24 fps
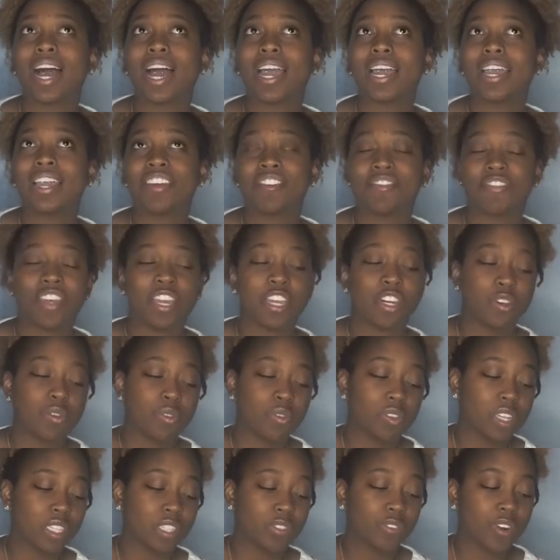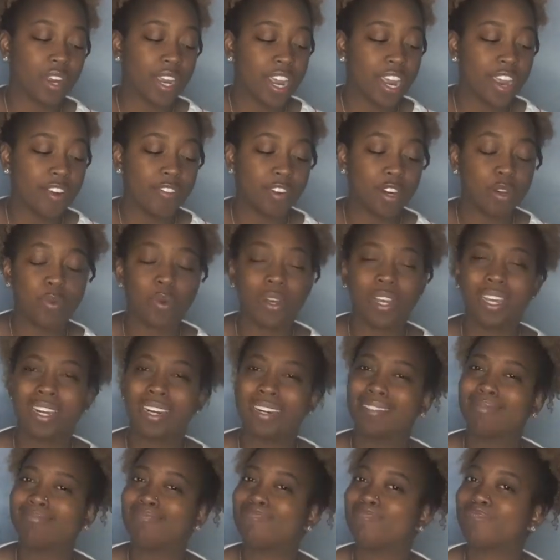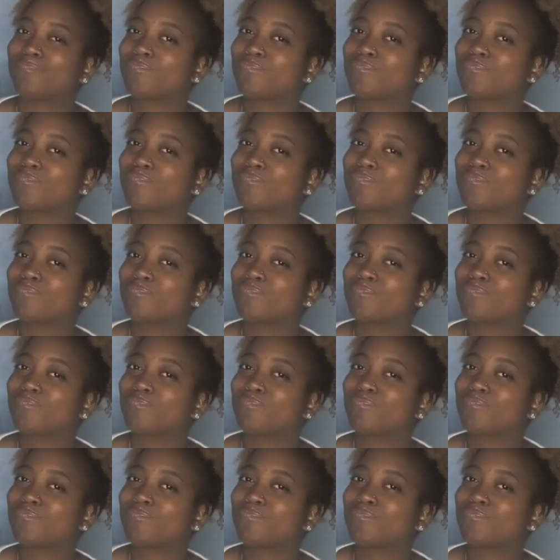if they do this for everyone.